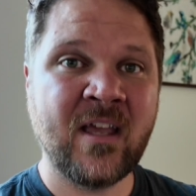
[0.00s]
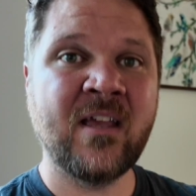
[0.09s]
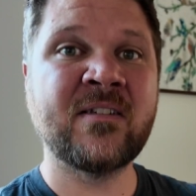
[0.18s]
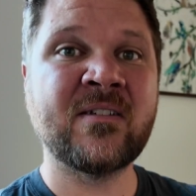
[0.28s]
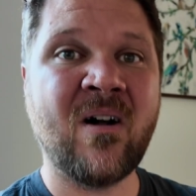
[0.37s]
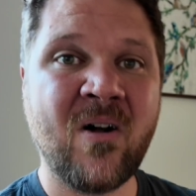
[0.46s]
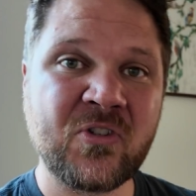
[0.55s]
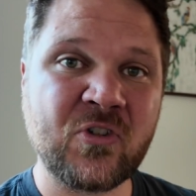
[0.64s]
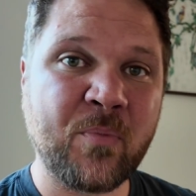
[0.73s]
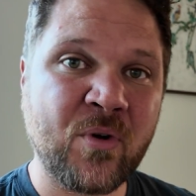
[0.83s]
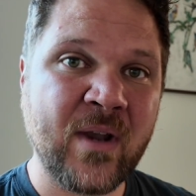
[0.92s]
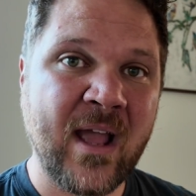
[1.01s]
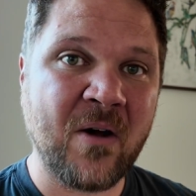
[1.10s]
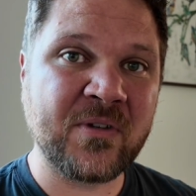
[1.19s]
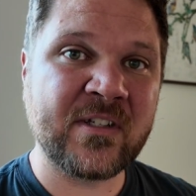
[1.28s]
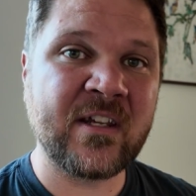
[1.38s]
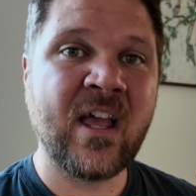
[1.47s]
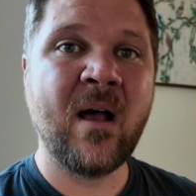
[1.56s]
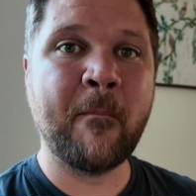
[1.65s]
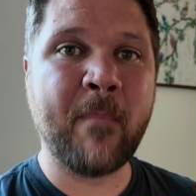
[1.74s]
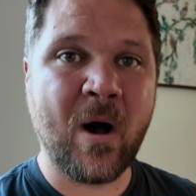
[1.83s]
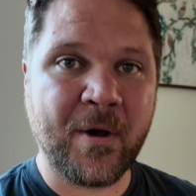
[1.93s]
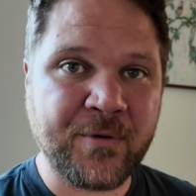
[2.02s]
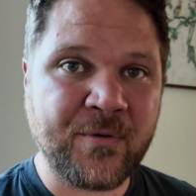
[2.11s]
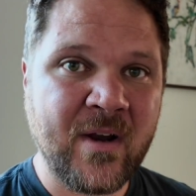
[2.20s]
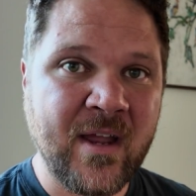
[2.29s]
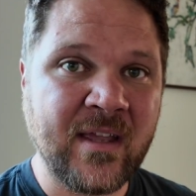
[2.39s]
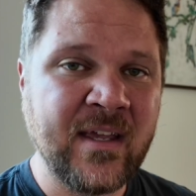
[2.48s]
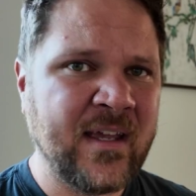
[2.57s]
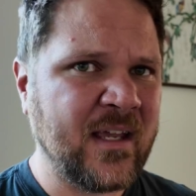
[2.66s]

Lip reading: is also pronounced Oreille,